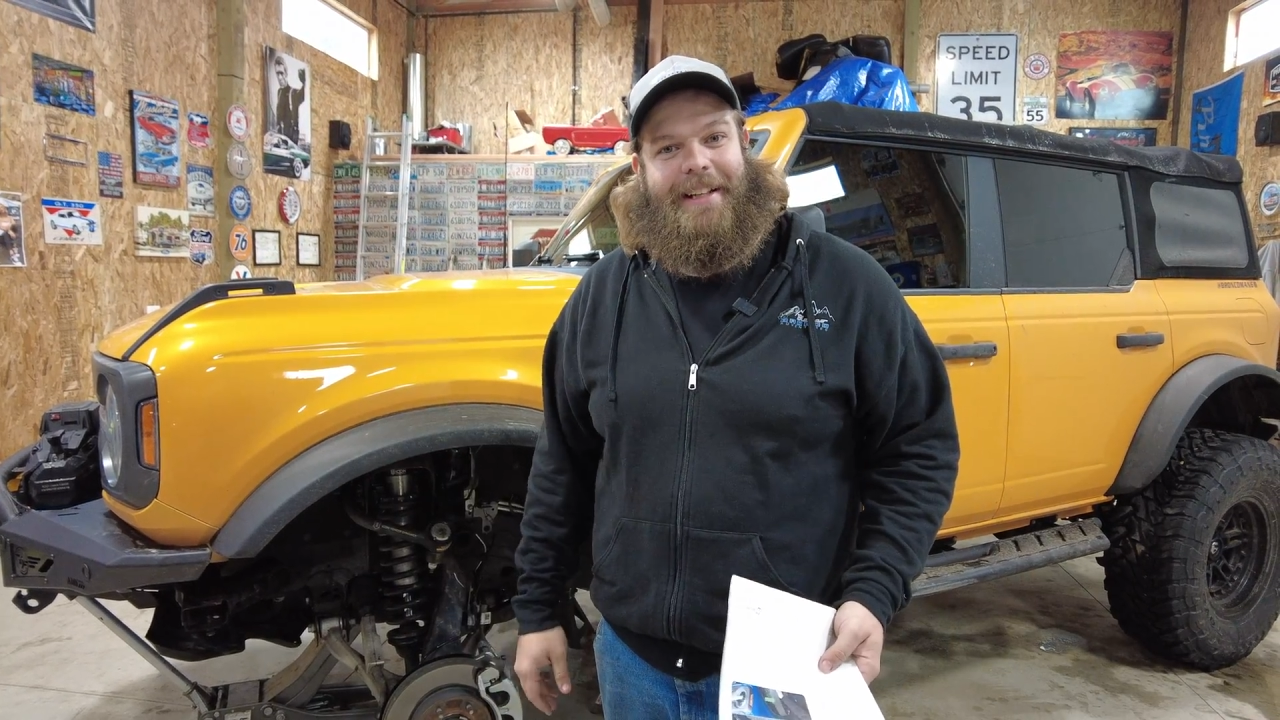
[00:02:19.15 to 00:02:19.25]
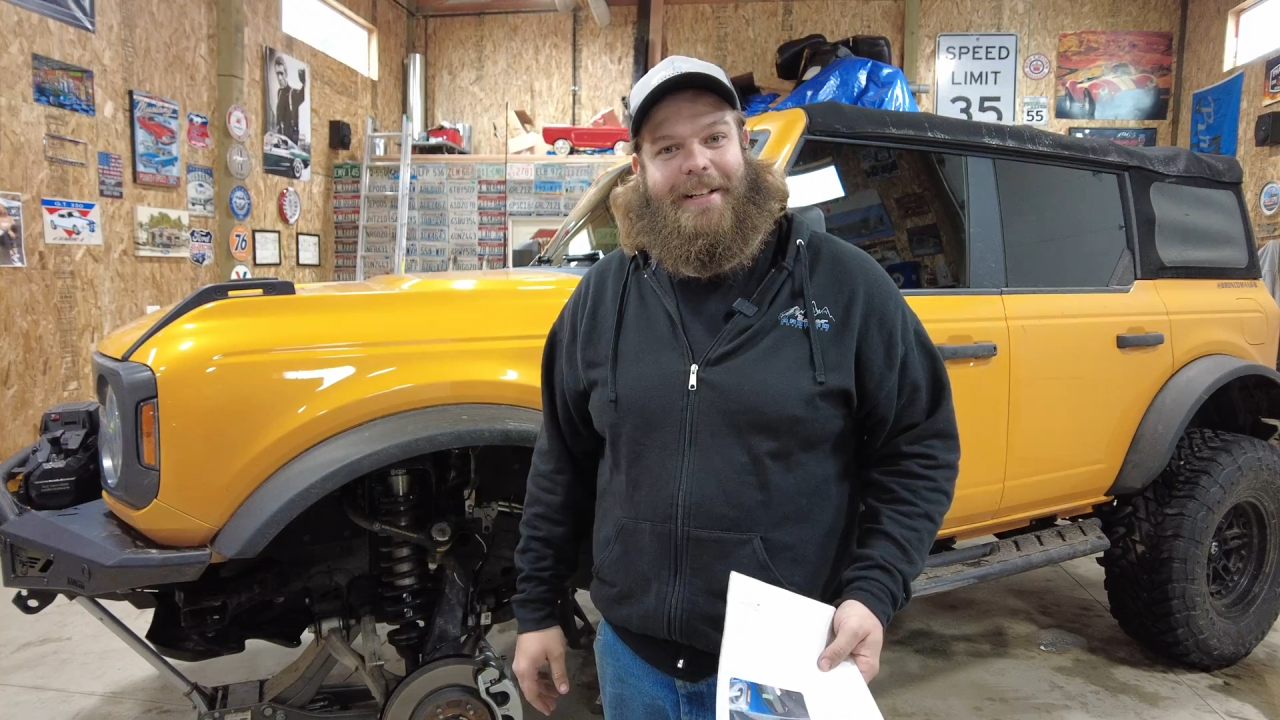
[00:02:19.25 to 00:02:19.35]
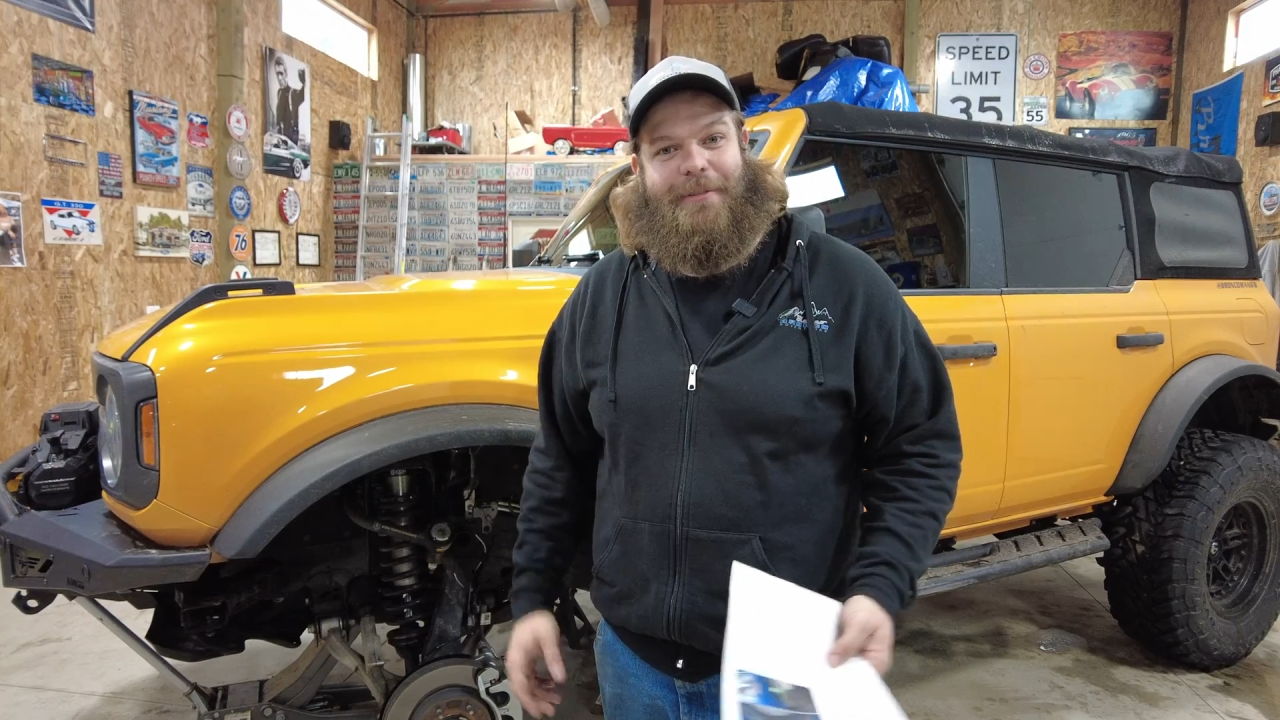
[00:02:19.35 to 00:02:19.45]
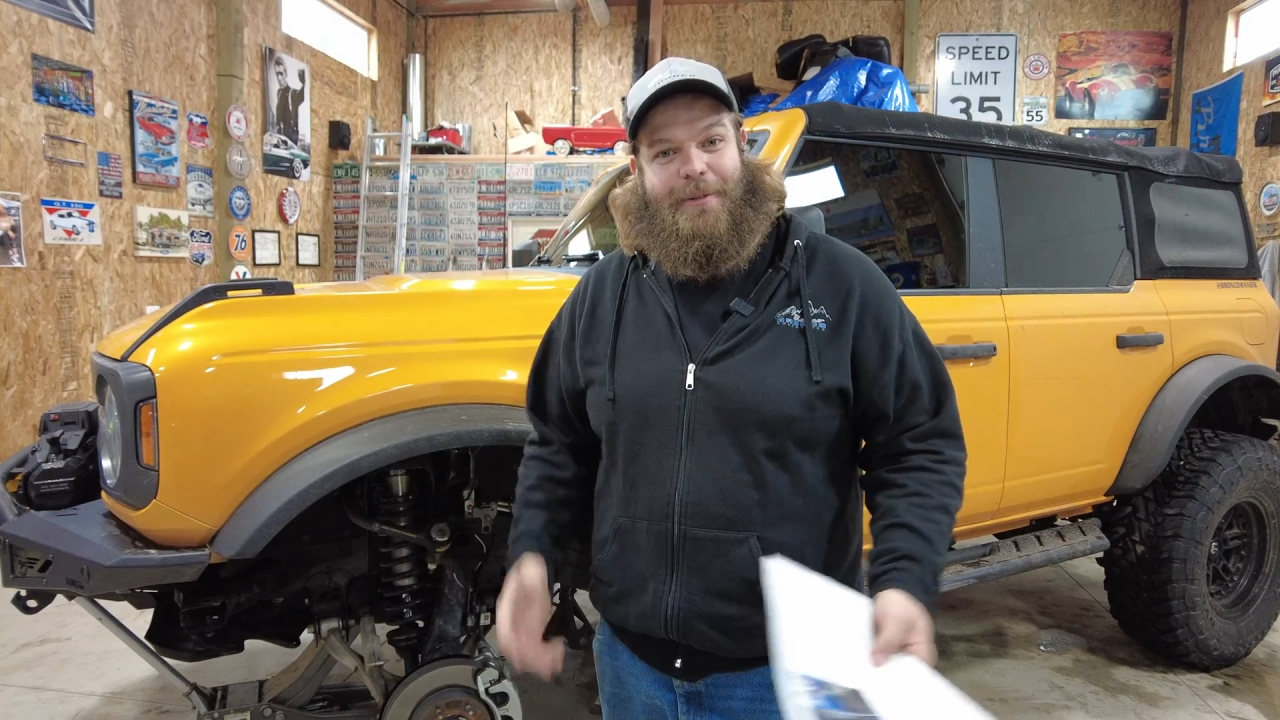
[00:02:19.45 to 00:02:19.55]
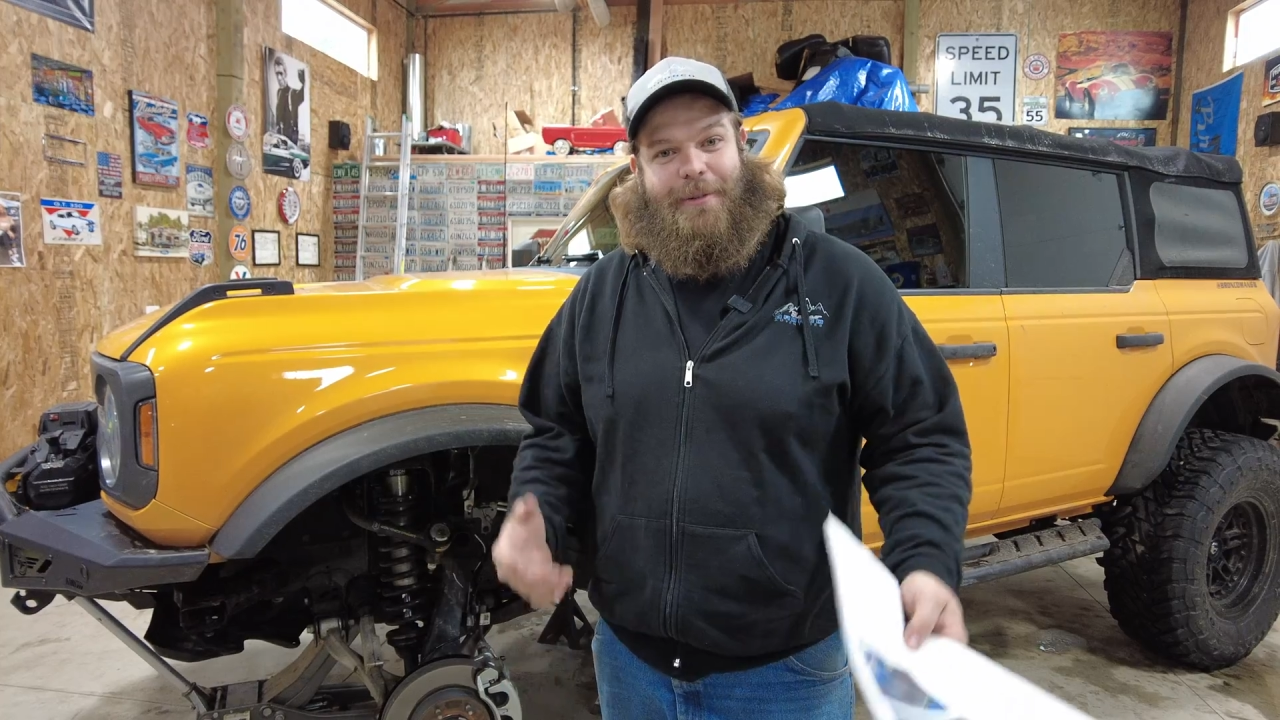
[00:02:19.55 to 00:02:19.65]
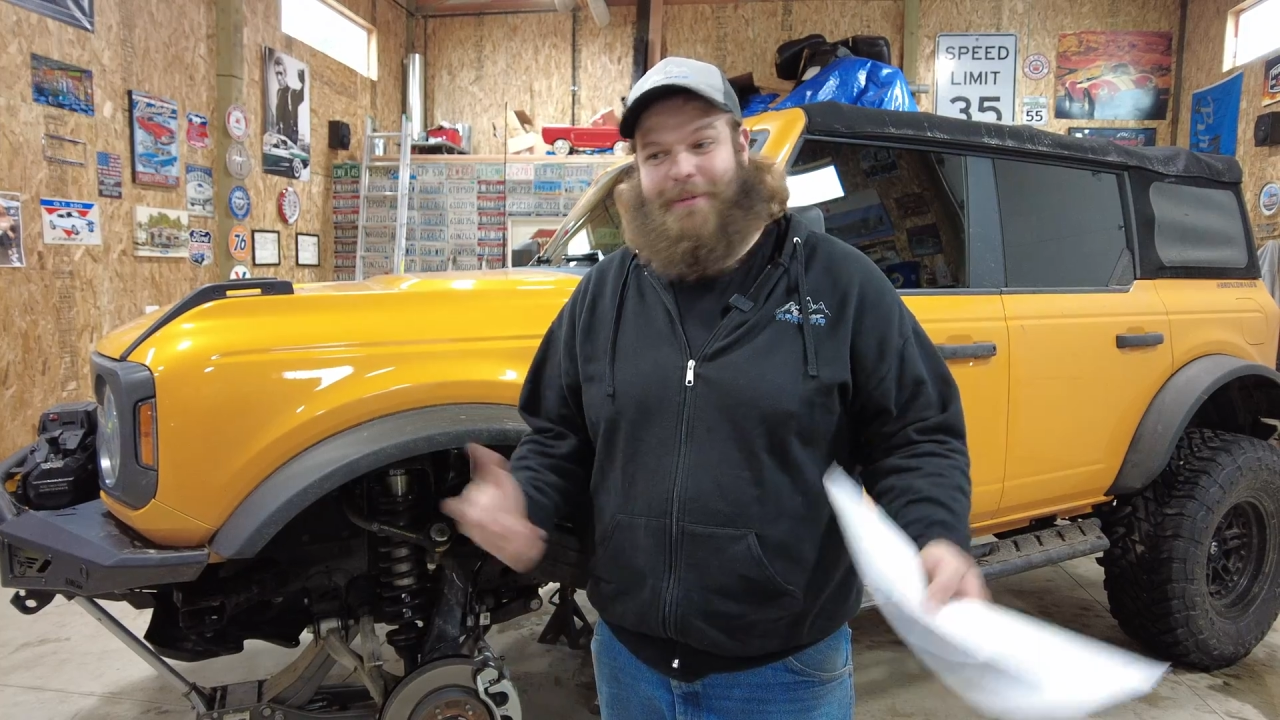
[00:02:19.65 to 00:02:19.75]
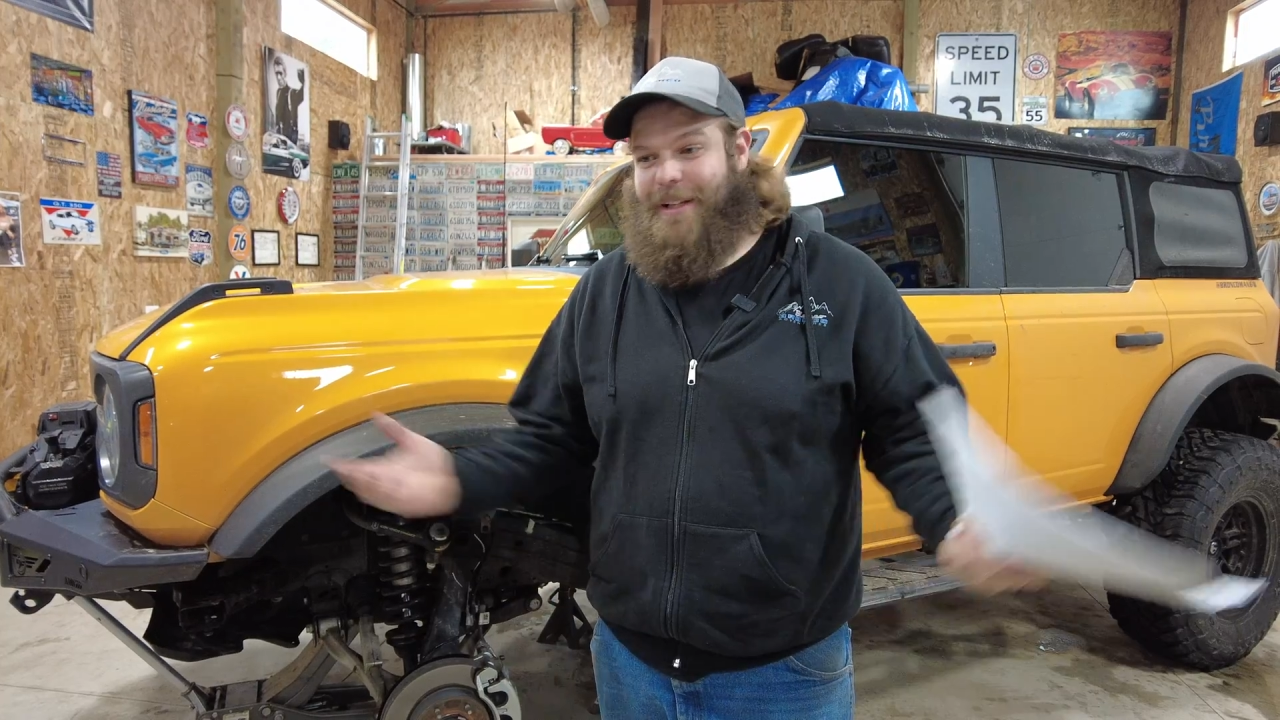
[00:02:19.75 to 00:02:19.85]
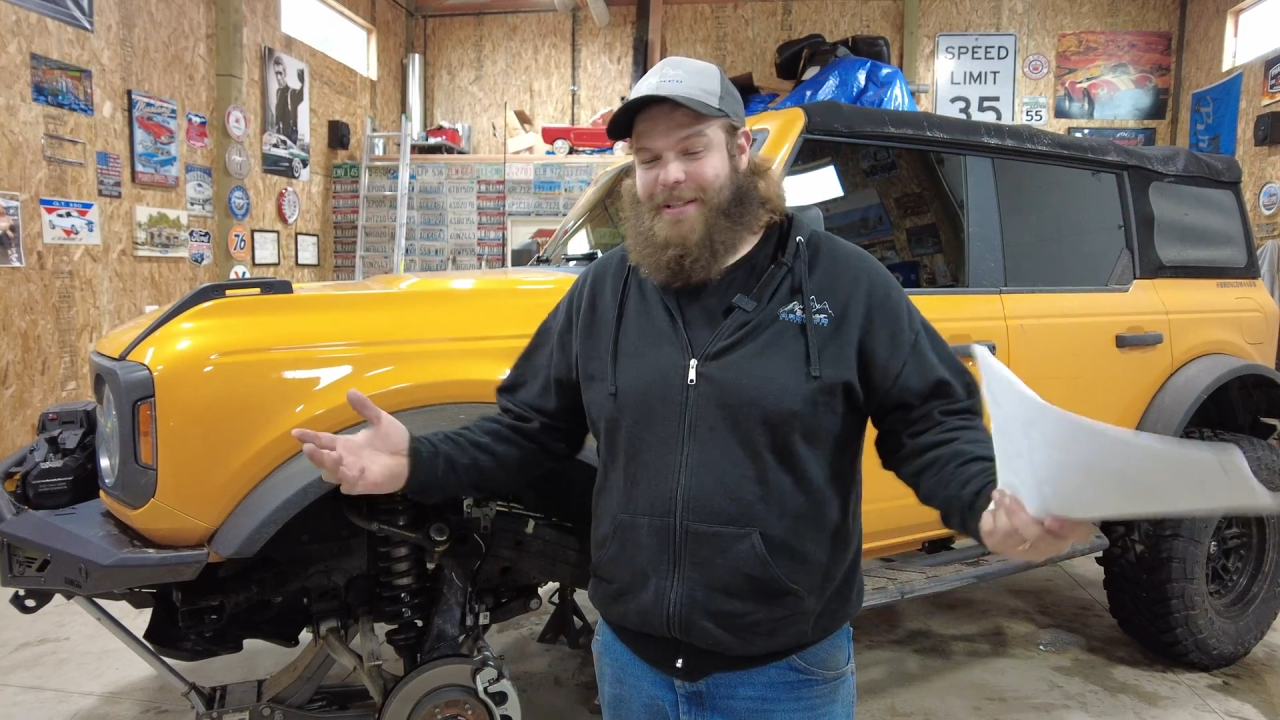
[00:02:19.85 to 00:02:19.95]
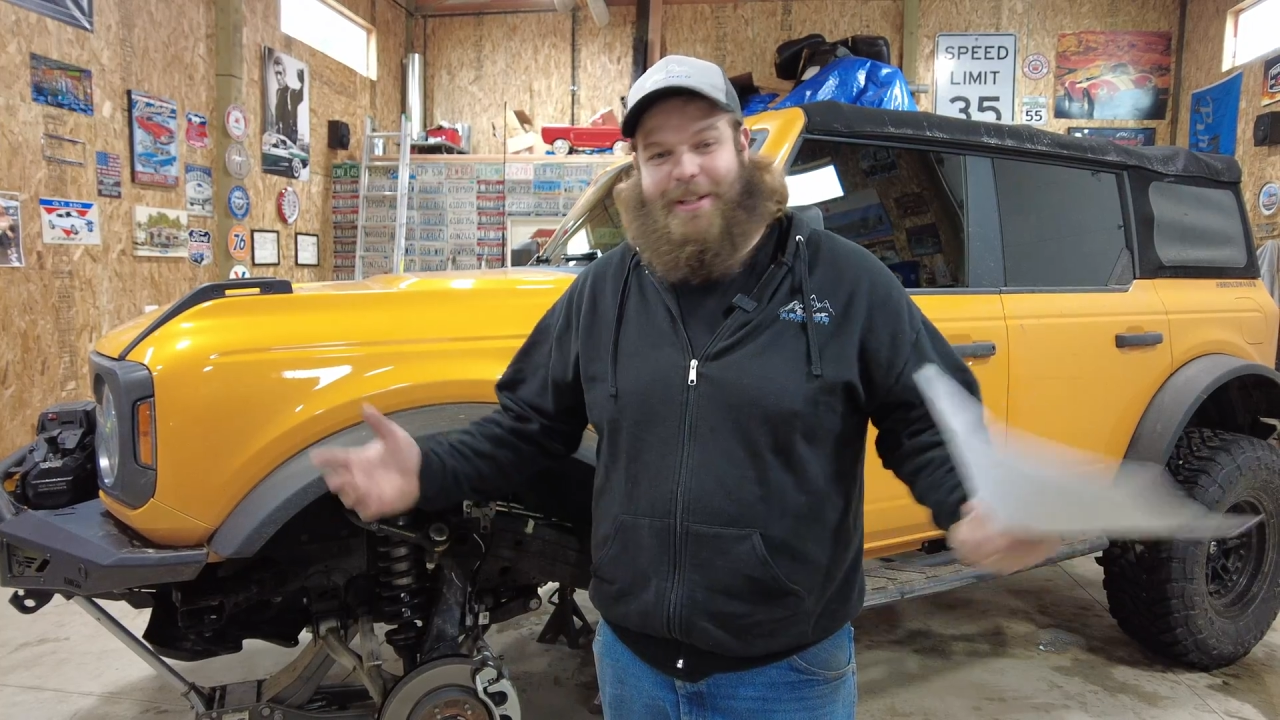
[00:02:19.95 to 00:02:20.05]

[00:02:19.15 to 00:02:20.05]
And if it's